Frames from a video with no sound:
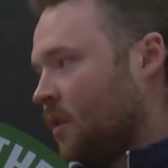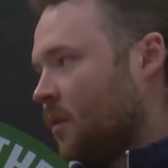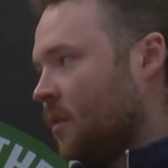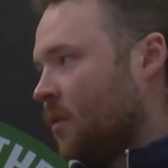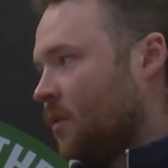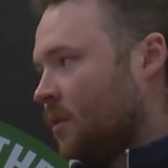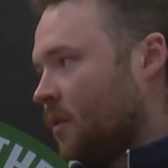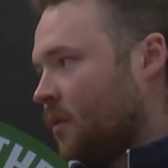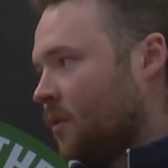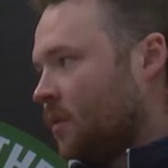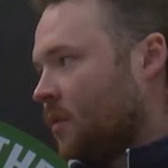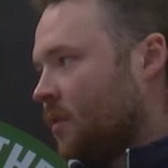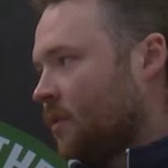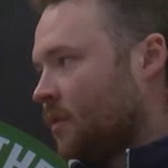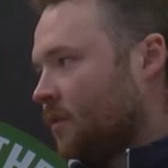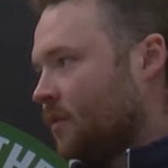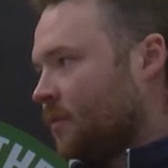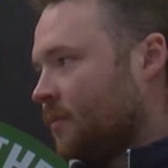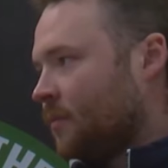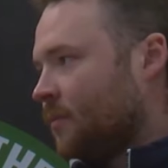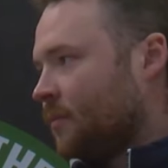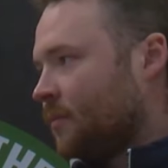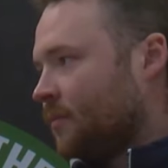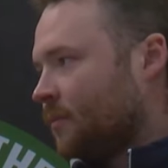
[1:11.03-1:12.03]

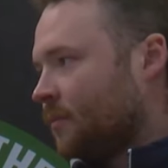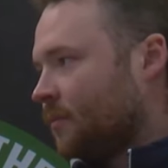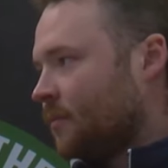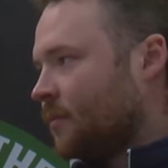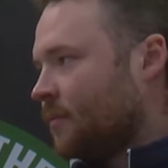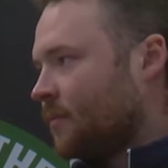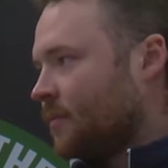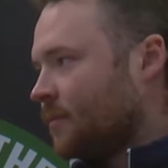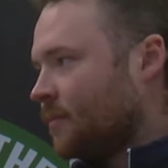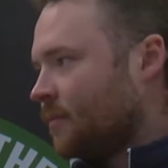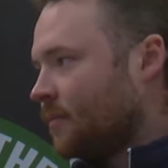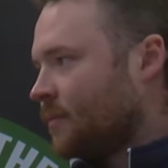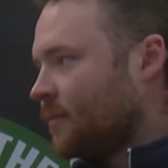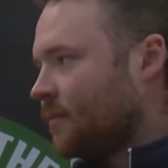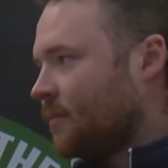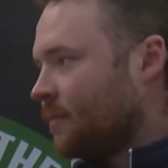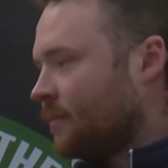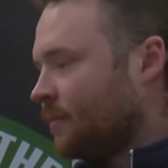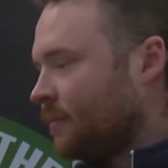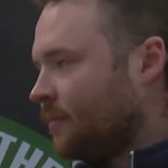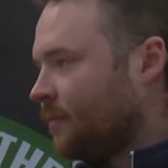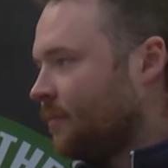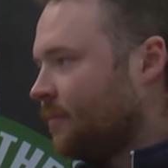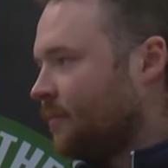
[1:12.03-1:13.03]

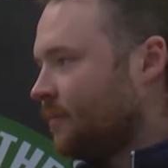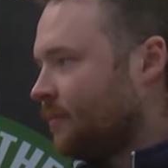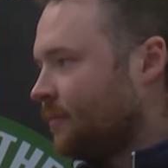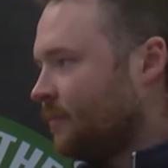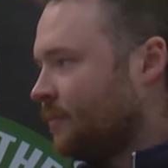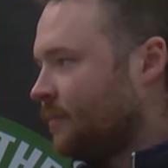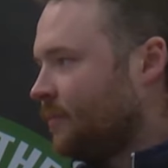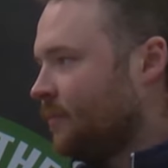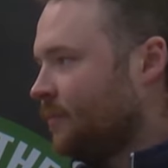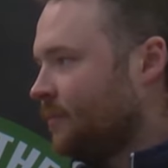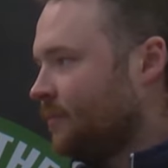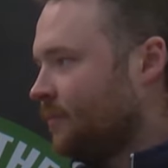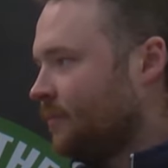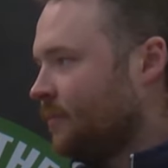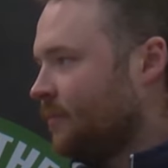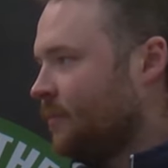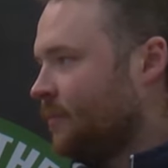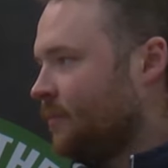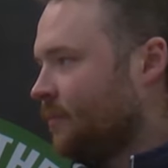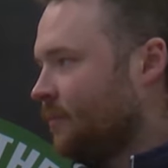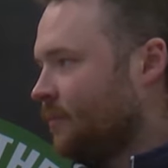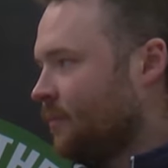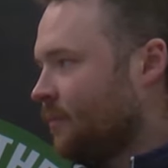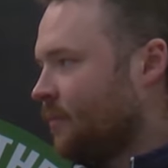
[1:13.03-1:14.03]

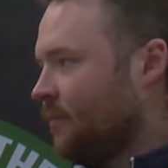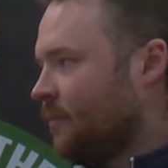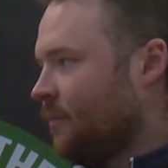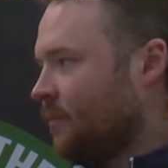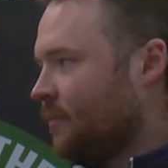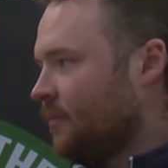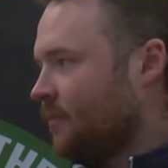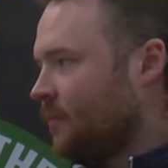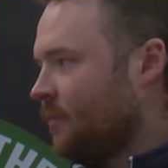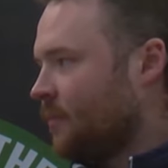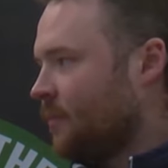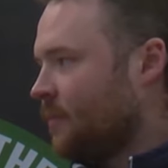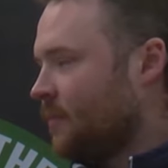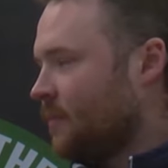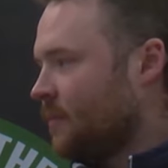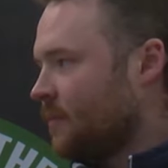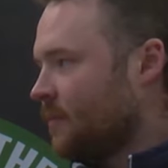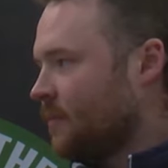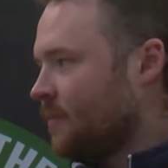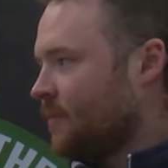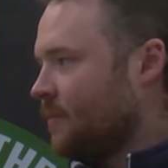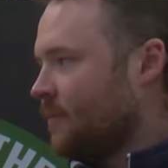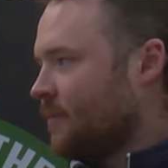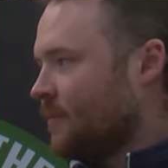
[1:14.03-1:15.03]

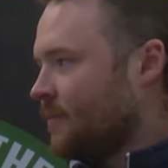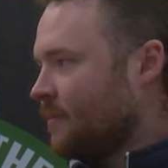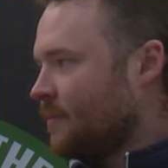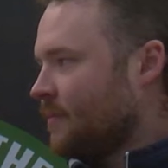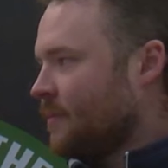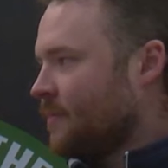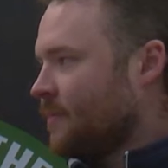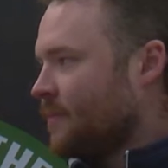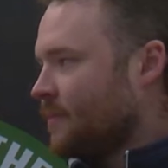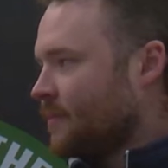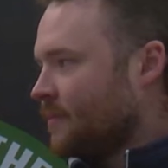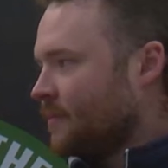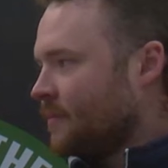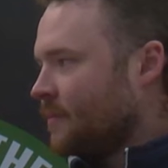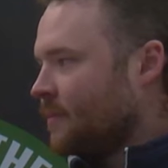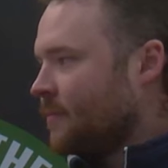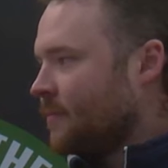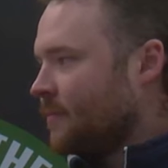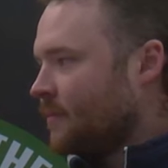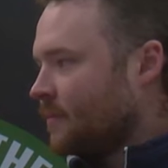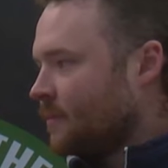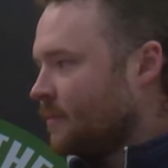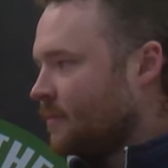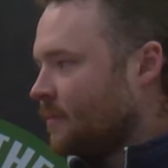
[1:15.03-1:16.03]

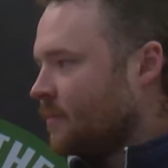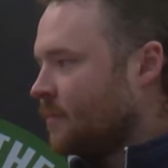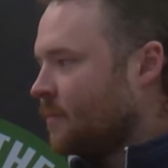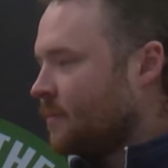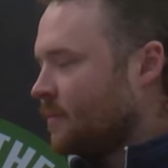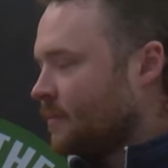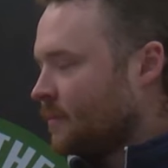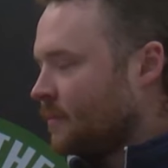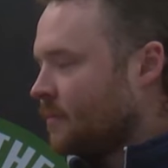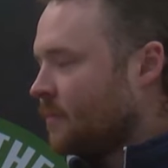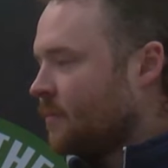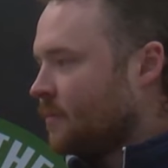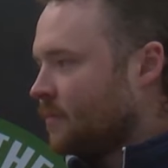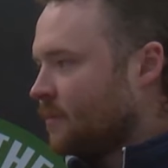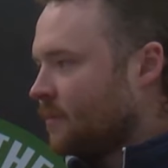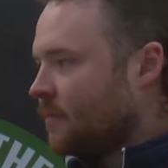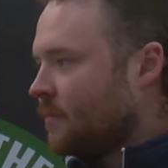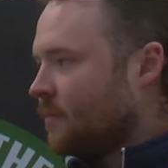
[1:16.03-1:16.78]
(not speaking)